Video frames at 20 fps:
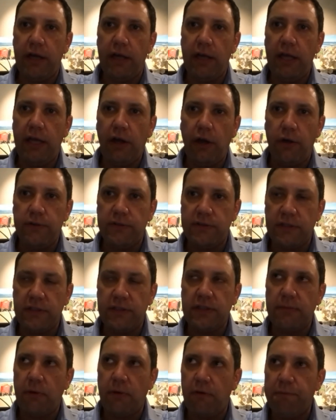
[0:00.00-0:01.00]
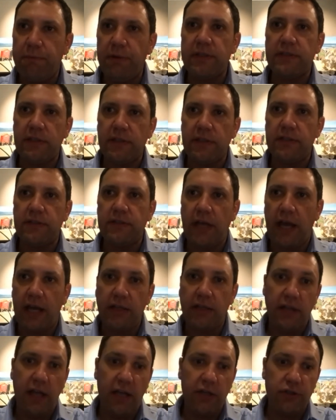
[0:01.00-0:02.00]
ecosystem of business
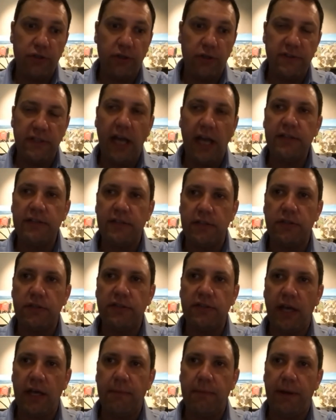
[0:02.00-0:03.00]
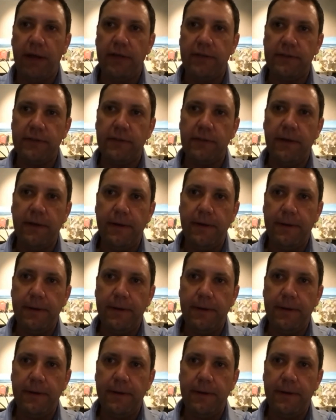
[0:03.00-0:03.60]
and transacting to take place.